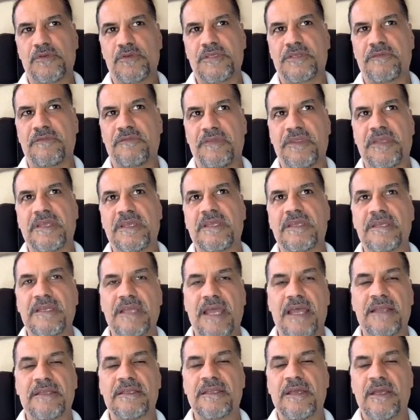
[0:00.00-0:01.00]
positive
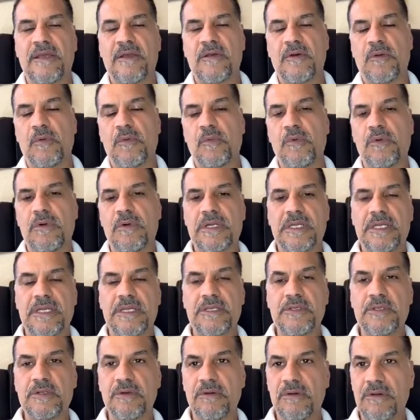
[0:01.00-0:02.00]
thinking can work
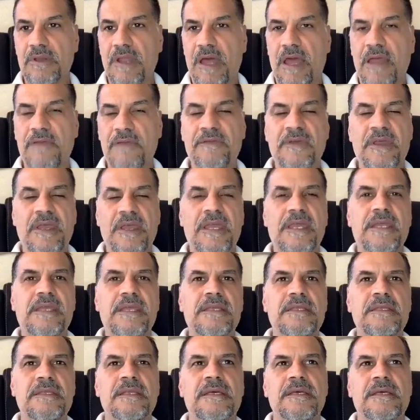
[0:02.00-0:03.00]
in your life
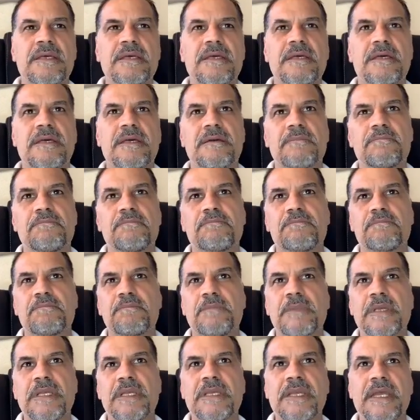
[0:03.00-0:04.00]
in
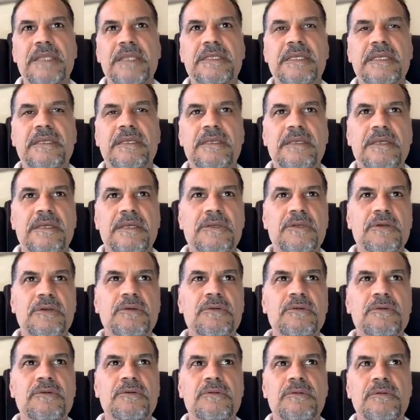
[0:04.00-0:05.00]
getting
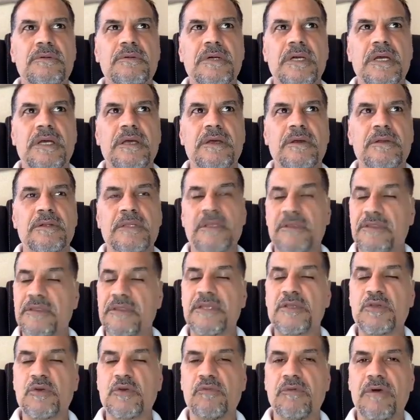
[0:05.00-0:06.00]
you the
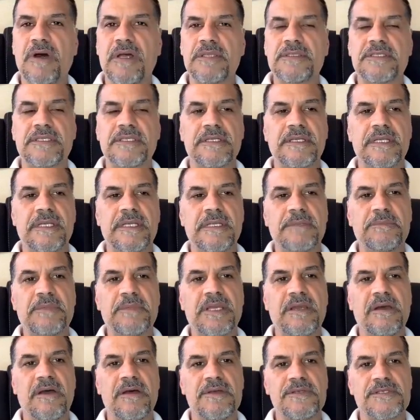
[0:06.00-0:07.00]
thing you want, really,
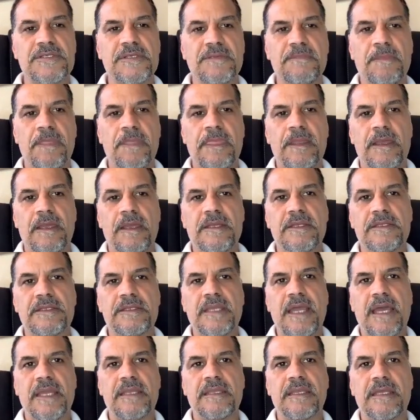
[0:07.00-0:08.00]
because
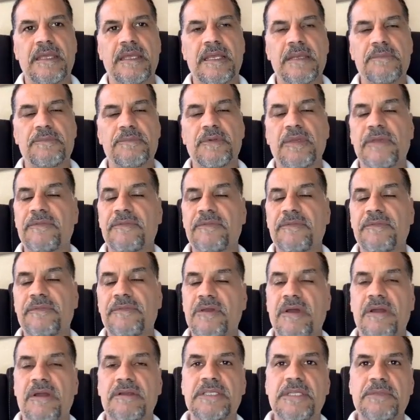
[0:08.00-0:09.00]
it can help.
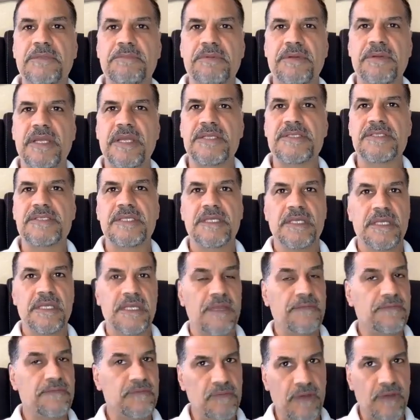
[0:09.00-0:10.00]
If you are depressed,
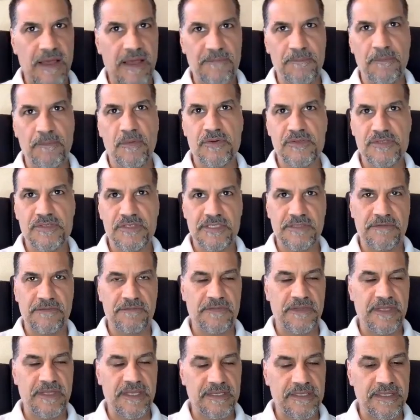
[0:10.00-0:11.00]
if you have
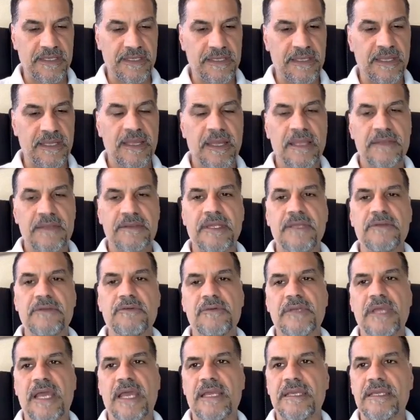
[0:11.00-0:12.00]
positive thinking, then
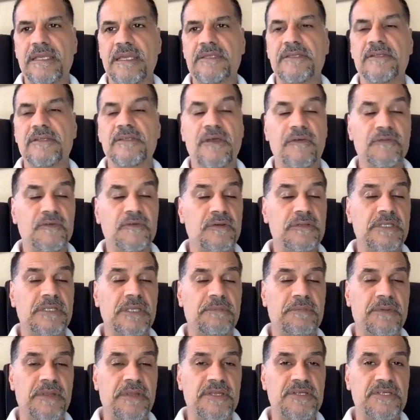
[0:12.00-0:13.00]
you can get rid of your
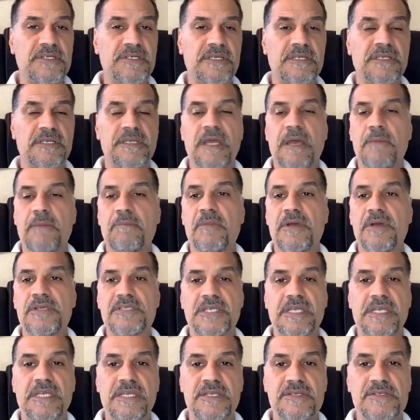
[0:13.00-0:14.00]
depression
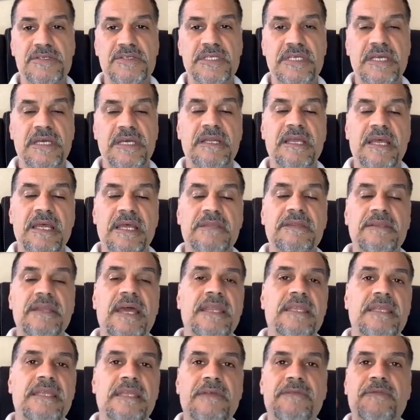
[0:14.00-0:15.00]
much easier
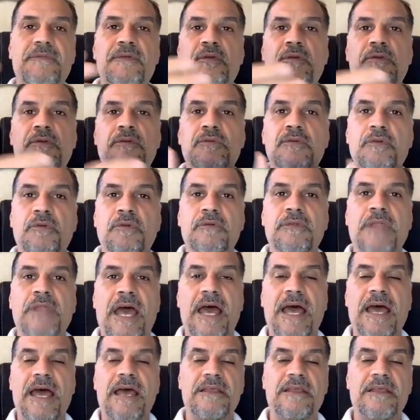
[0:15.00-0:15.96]
than if you do